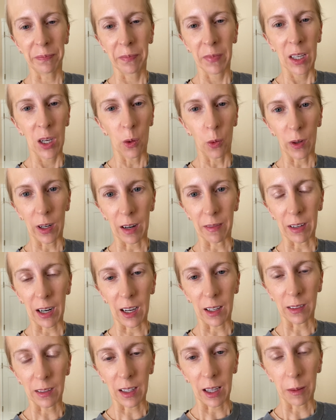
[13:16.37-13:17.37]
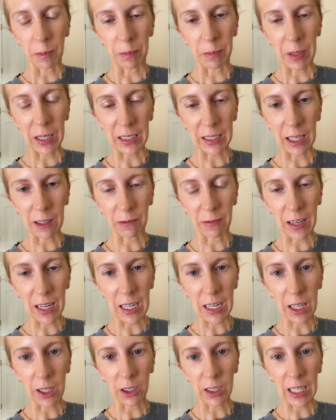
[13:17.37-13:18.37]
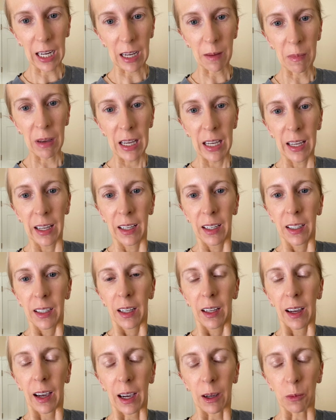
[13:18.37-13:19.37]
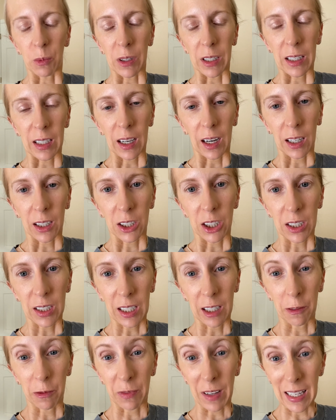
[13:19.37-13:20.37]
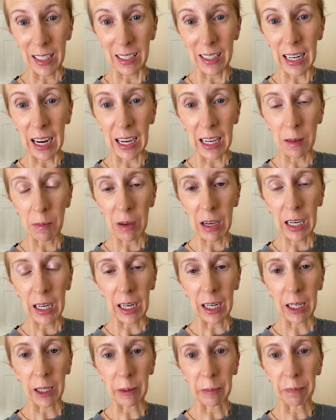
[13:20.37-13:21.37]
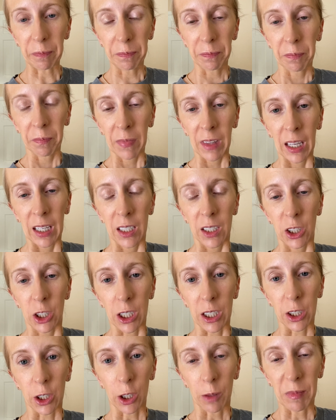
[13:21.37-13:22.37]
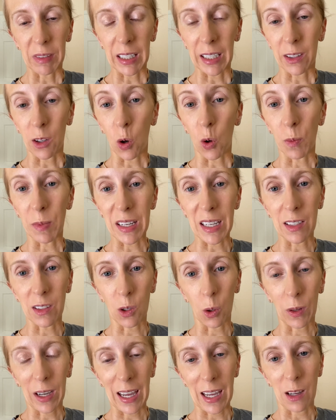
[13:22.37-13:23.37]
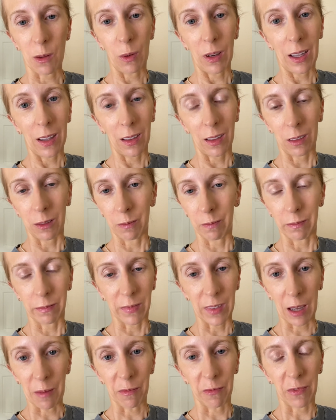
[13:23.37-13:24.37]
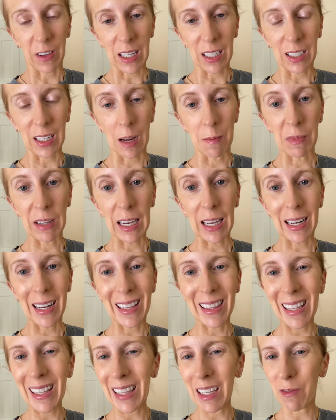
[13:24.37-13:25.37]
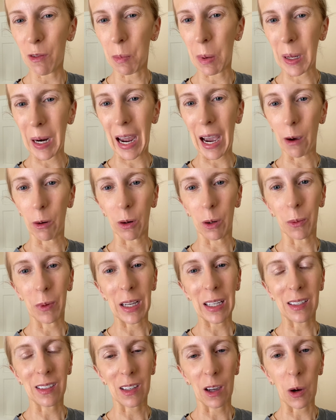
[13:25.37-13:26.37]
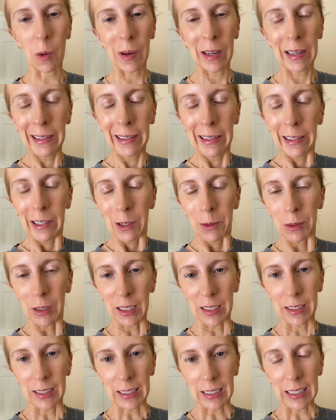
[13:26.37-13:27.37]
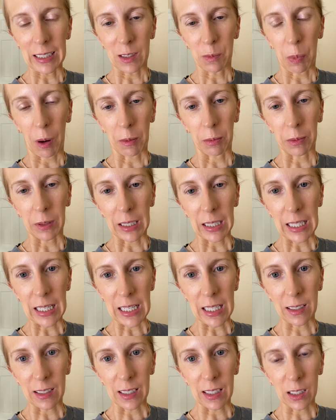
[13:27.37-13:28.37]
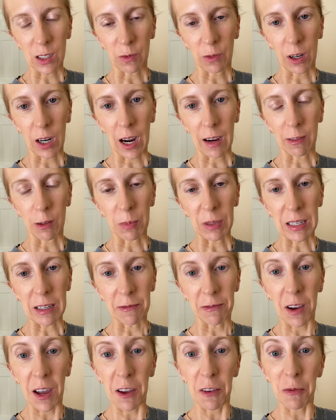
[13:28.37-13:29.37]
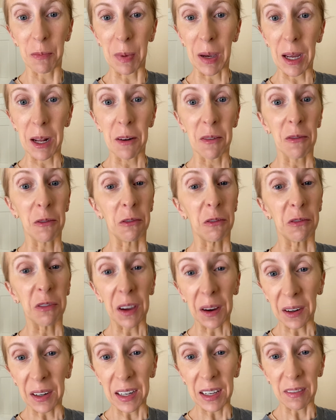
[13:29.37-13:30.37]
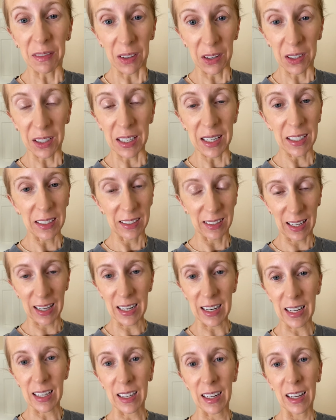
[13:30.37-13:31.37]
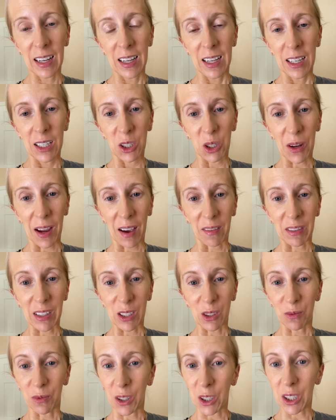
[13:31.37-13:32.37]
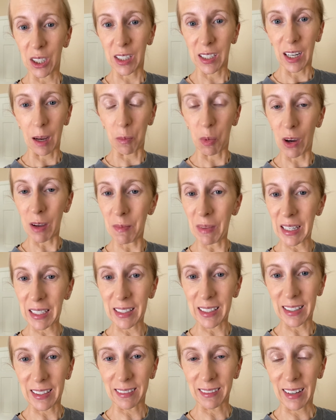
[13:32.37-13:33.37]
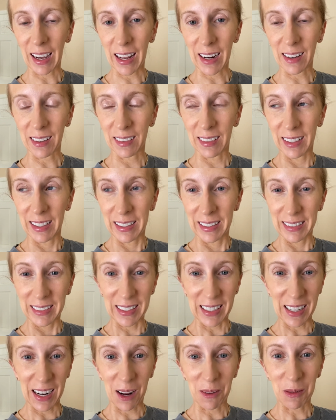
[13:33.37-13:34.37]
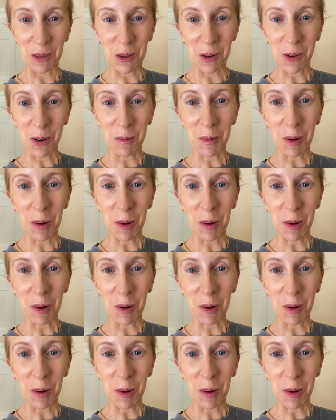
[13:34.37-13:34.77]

Whatever, I'll pick that fight another time. We are just gonna FaceTime. She assured me that the OB is okay with them FaceTiming in, and they live about an hour away, so realistically it's probably the easiest for everybody involved, but I'm very, very excited to have this first appointment and kind of get on with a normal